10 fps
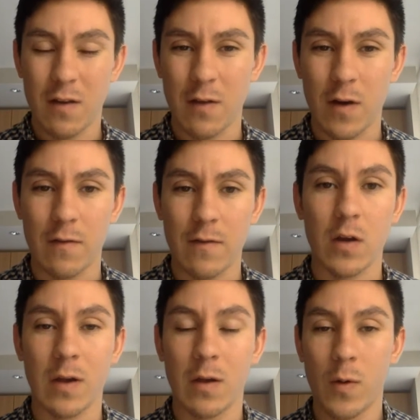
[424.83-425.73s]
very, very, very
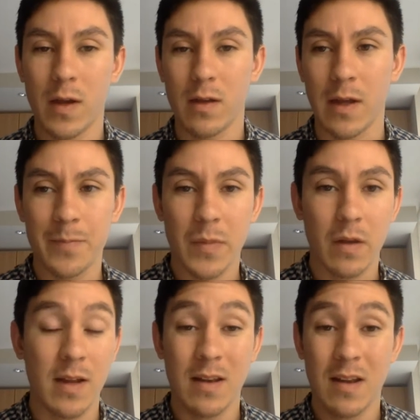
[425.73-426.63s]
quickly,
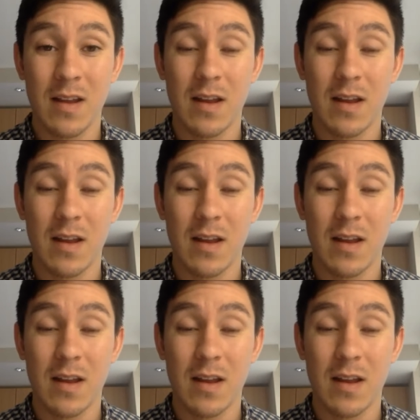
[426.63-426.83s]
right?